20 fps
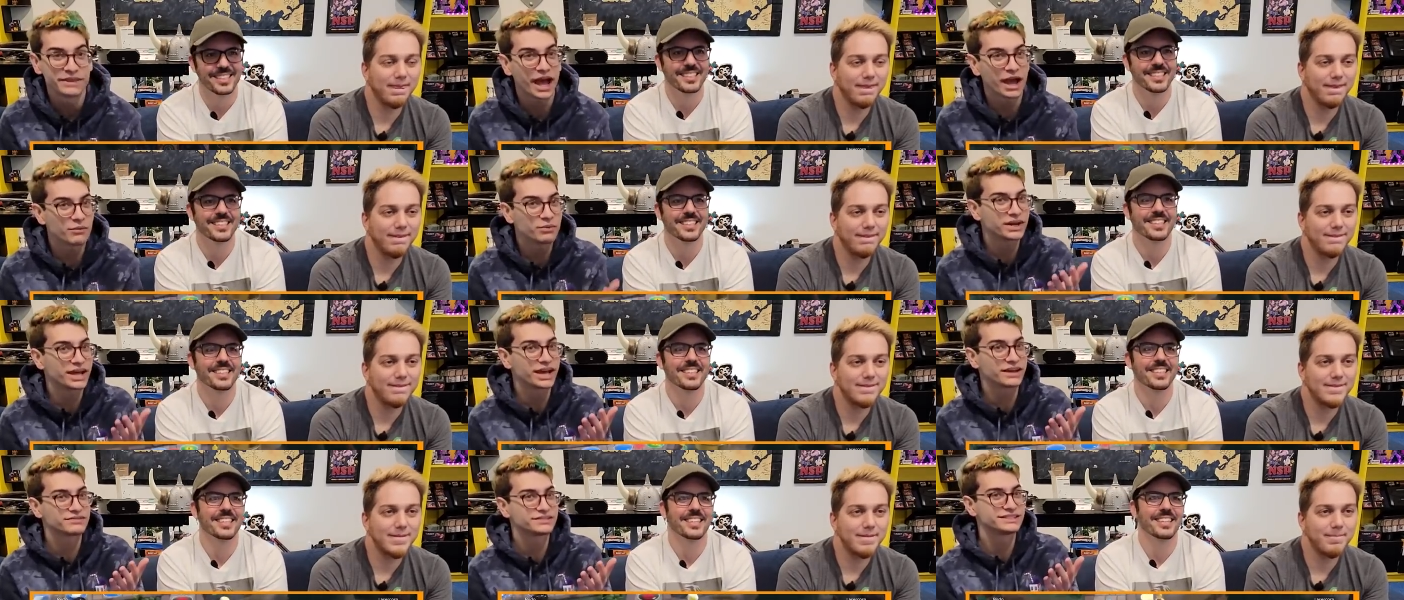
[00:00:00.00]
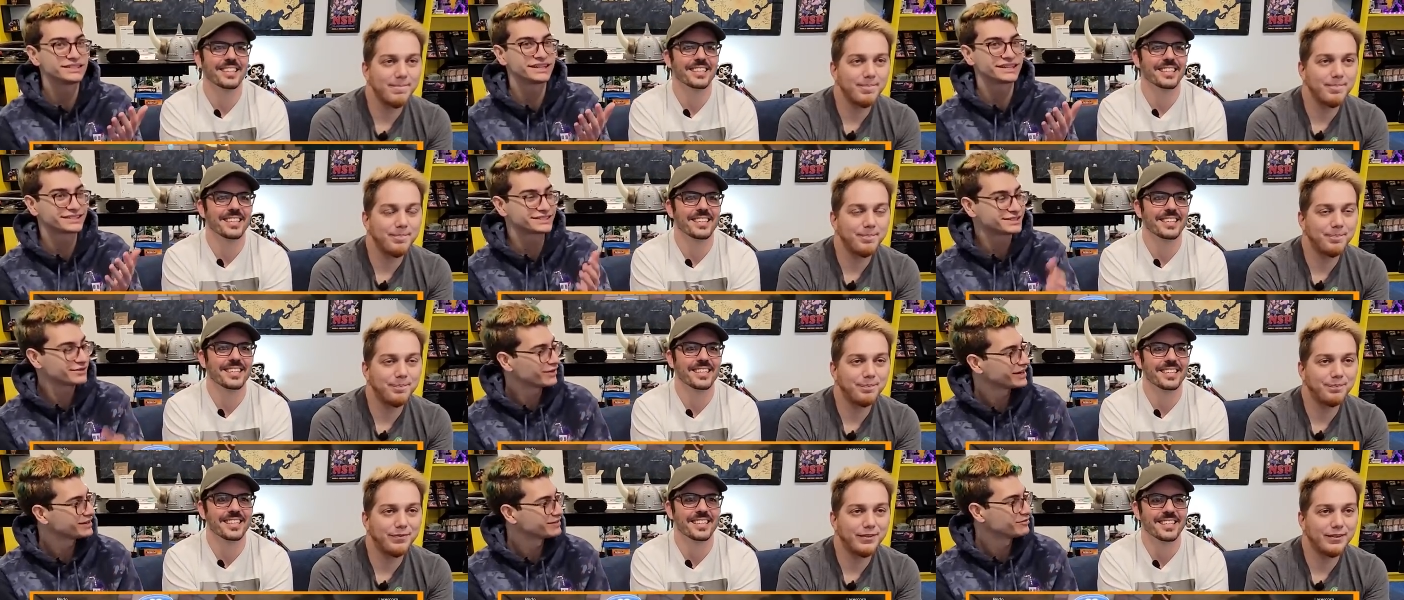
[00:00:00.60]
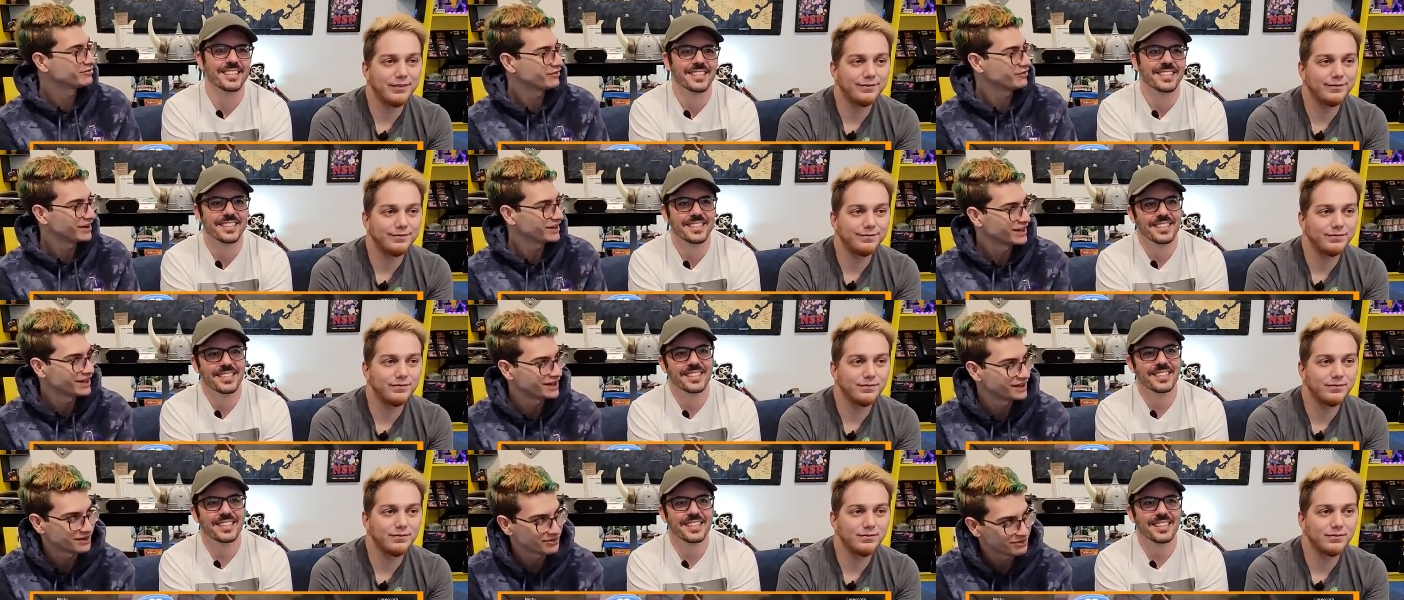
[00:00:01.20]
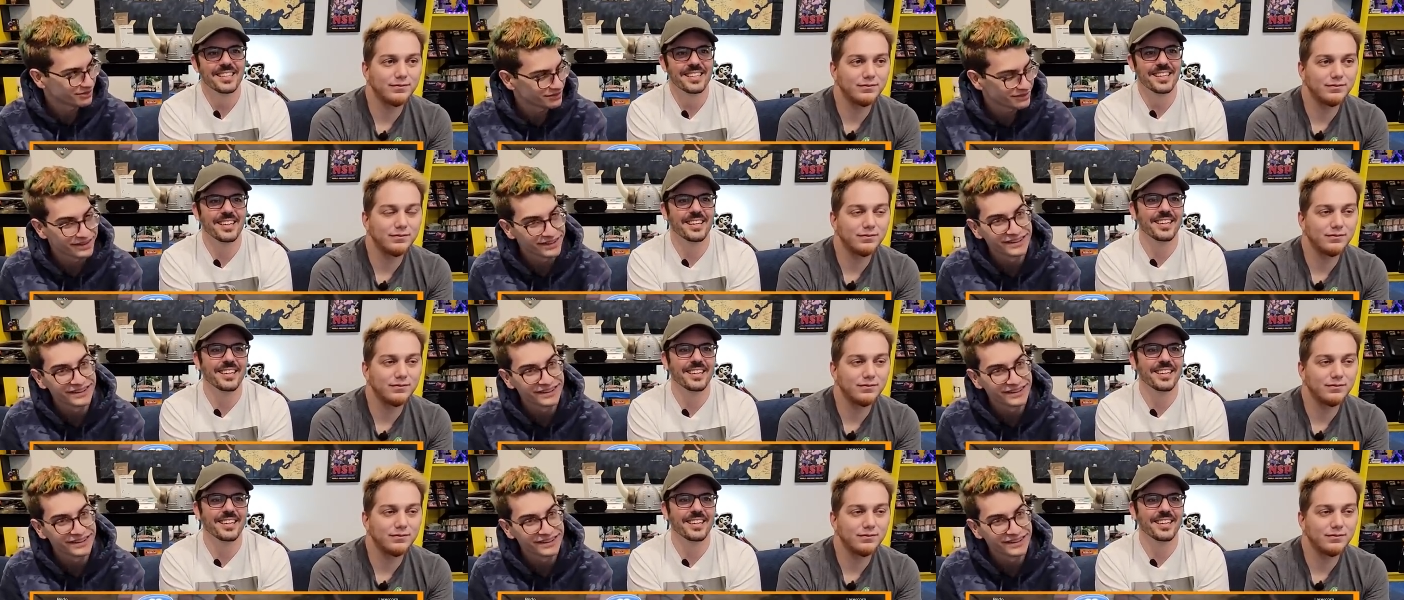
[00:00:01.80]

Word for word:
Speaker 1: I would have six if I didn't fall off.